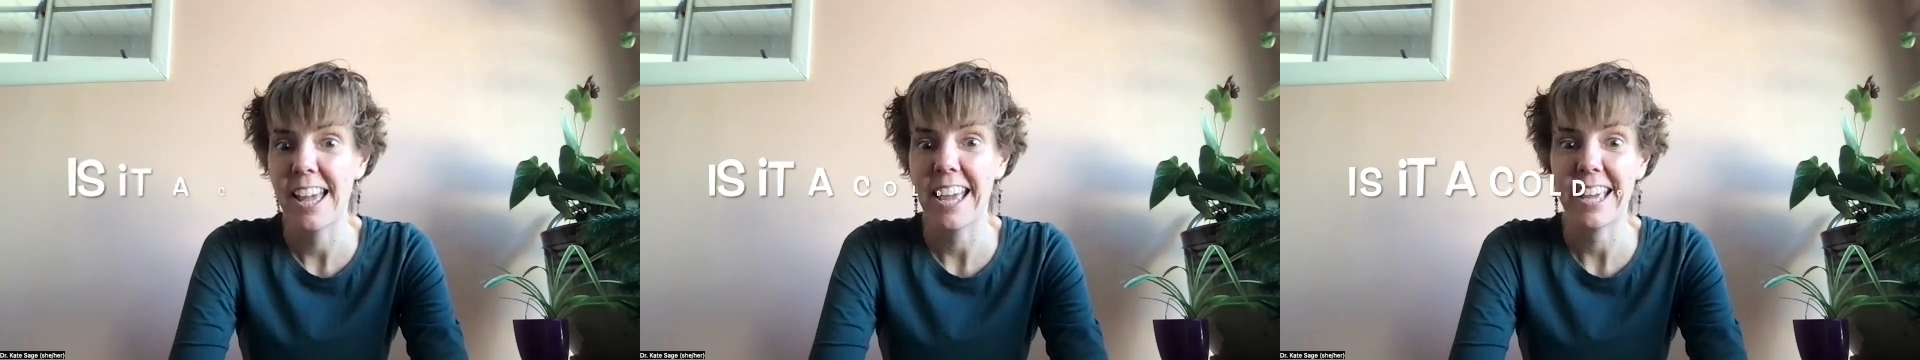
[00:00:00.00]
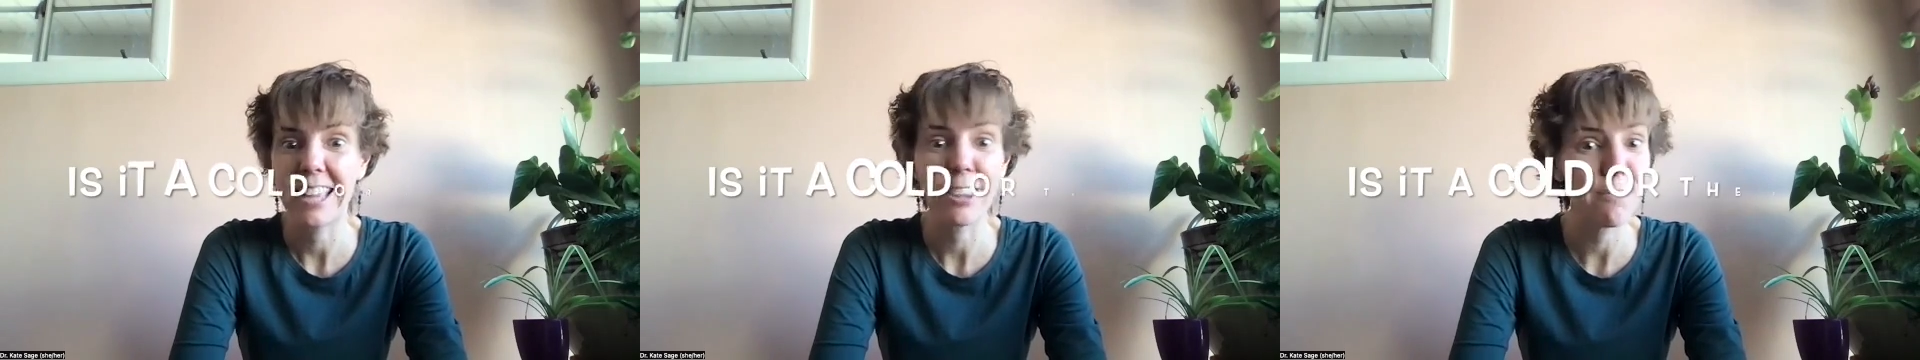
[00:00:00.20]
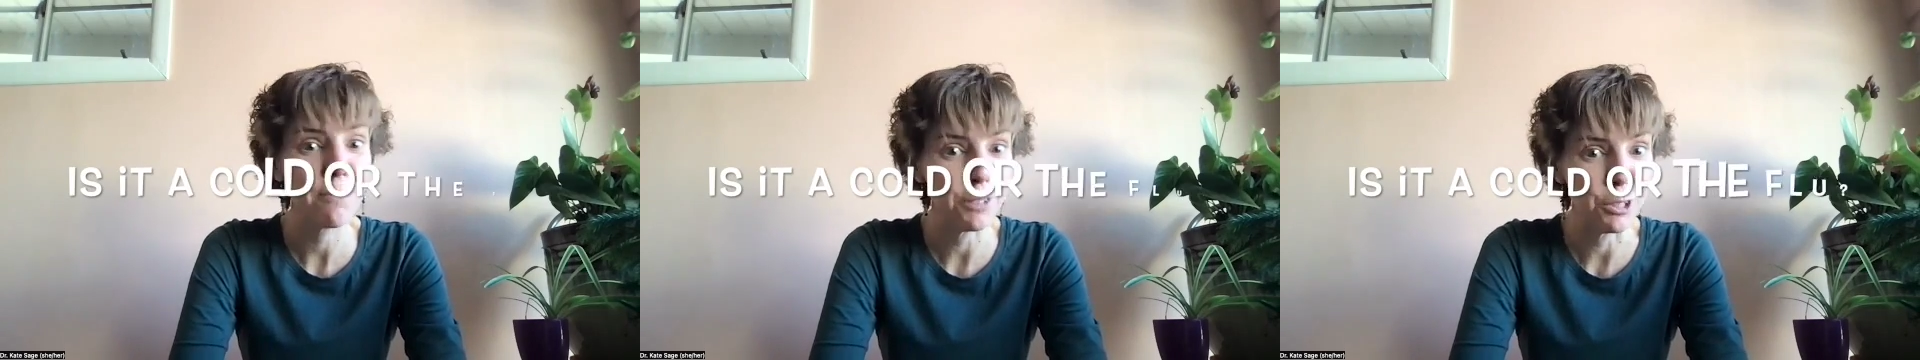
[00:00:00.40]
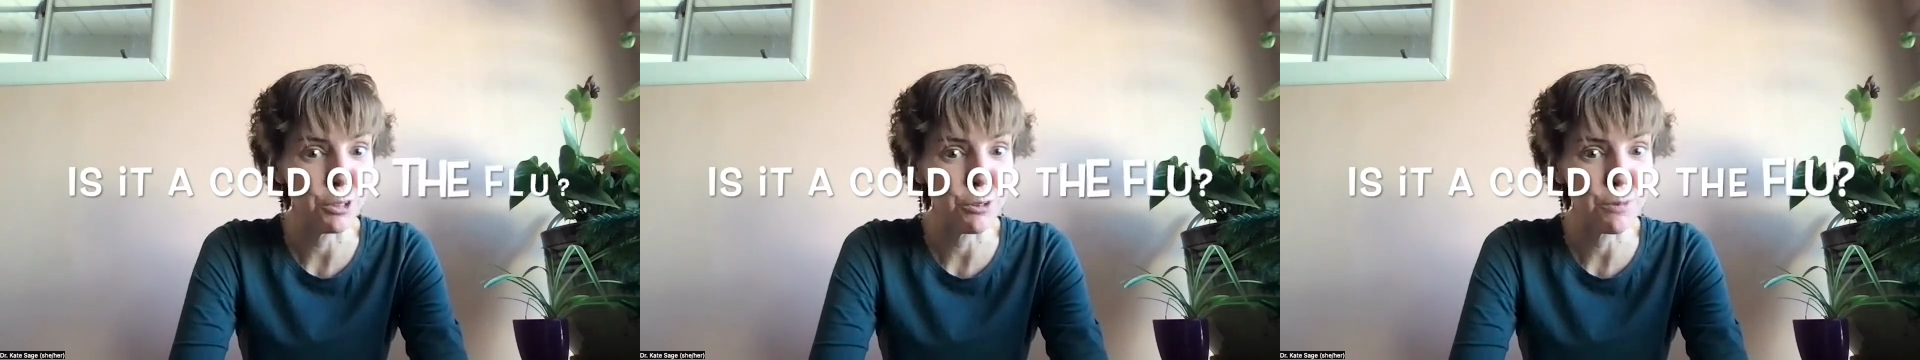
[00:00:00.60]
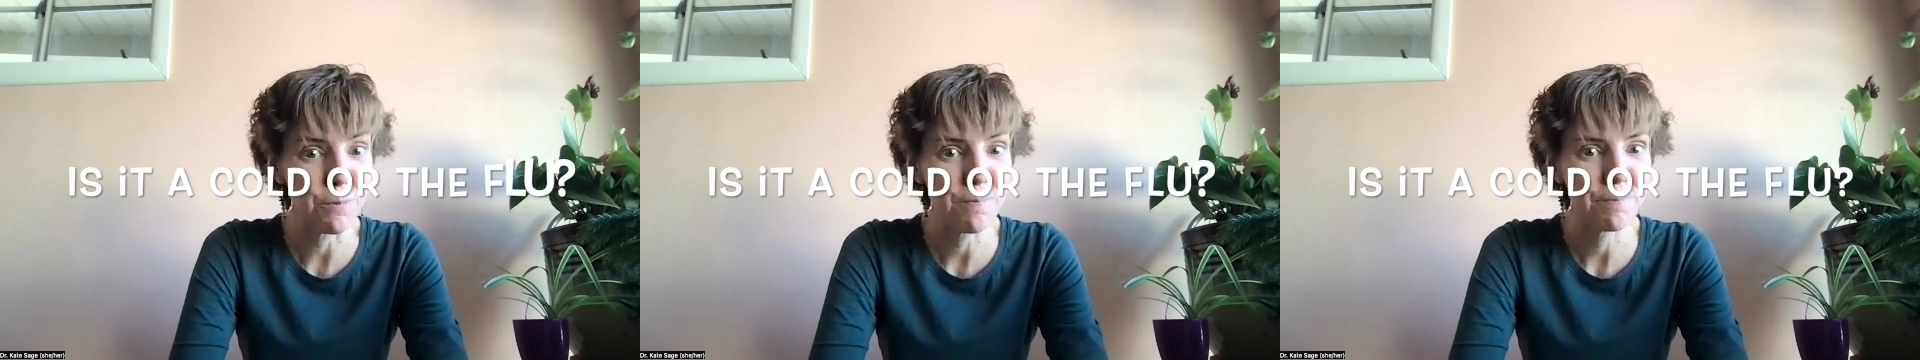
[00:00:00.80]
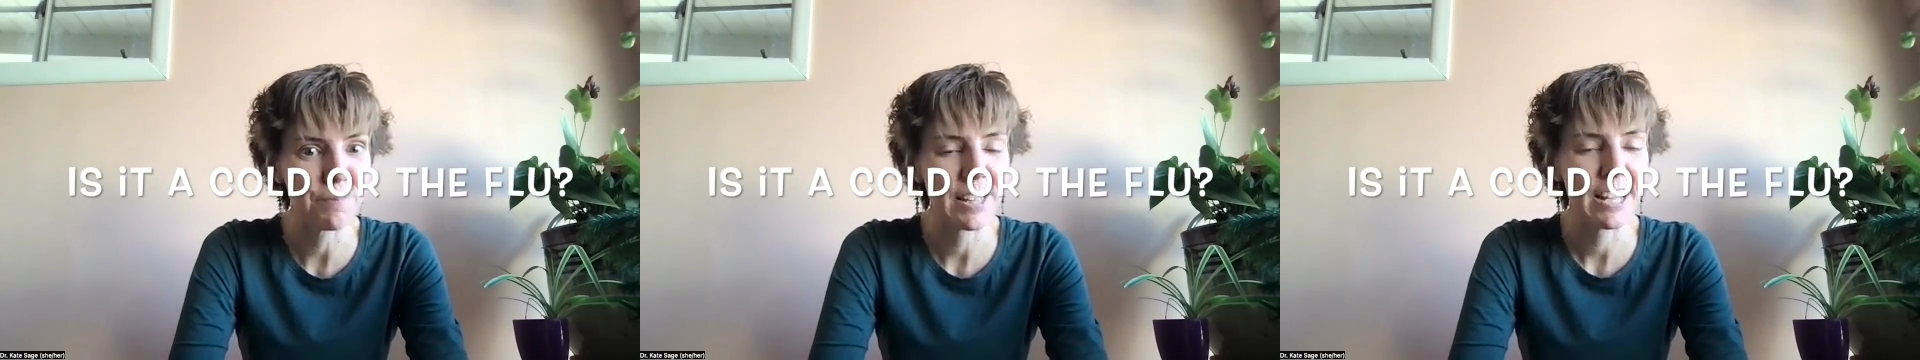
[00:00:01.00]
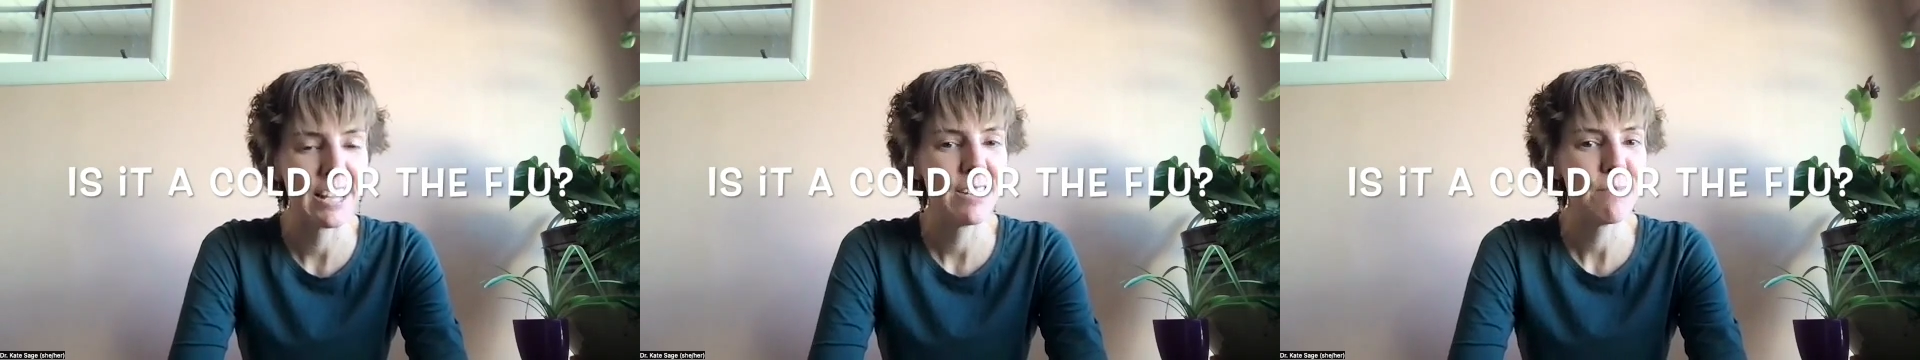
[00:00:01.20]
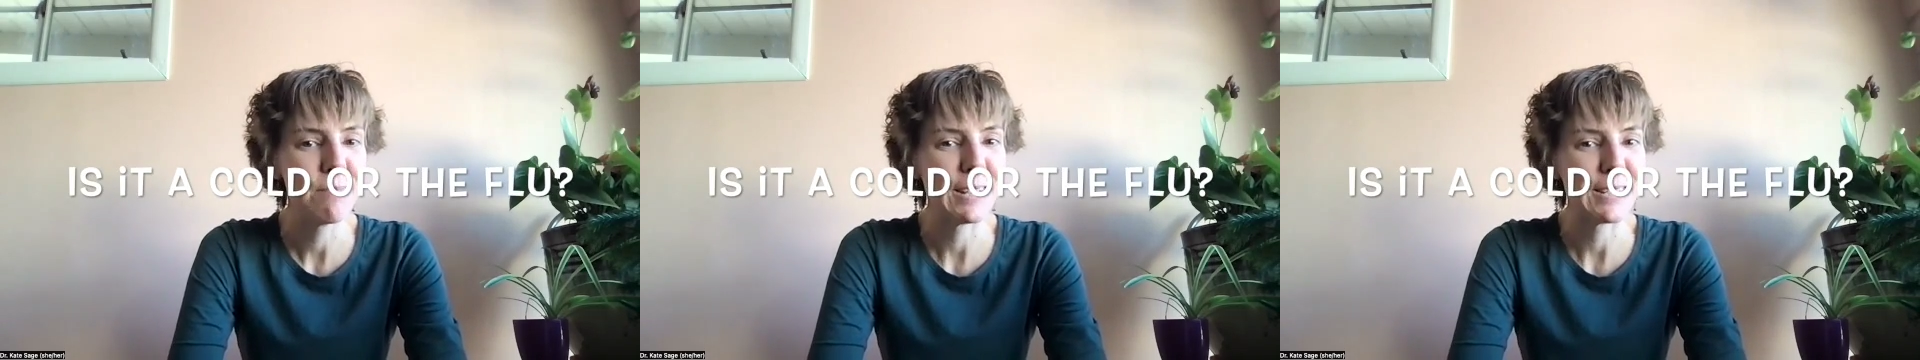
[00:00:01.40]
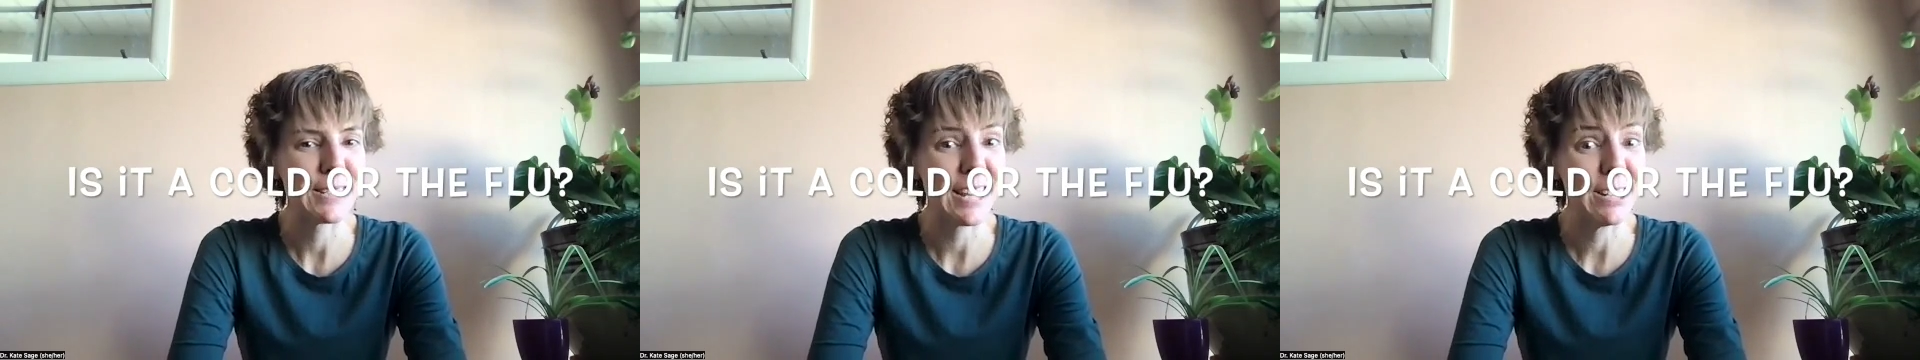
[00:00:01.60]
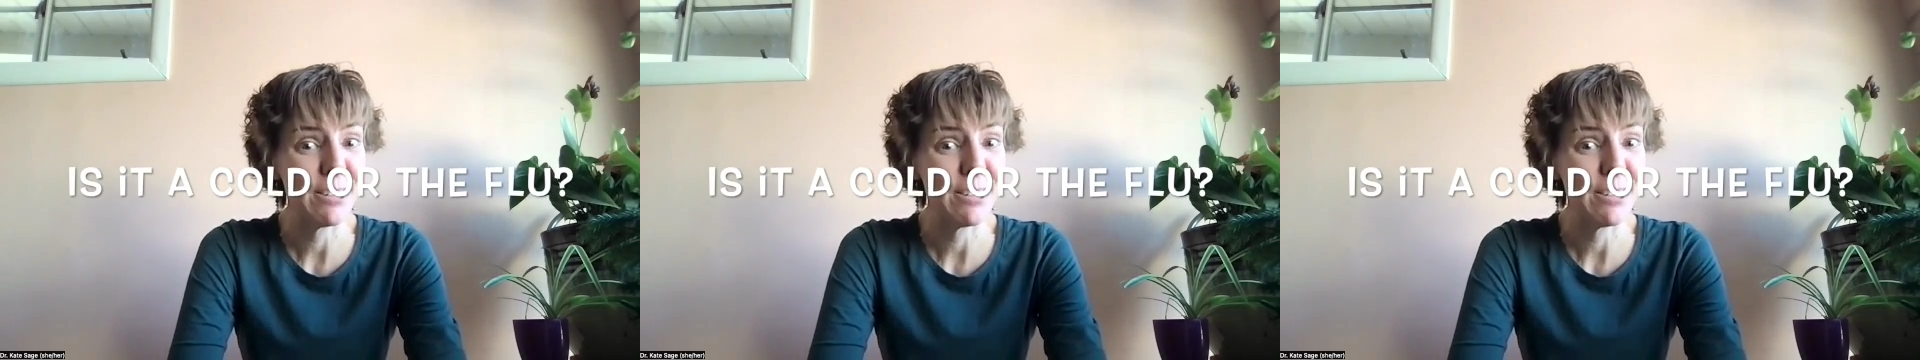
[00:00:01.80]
and the flu, because I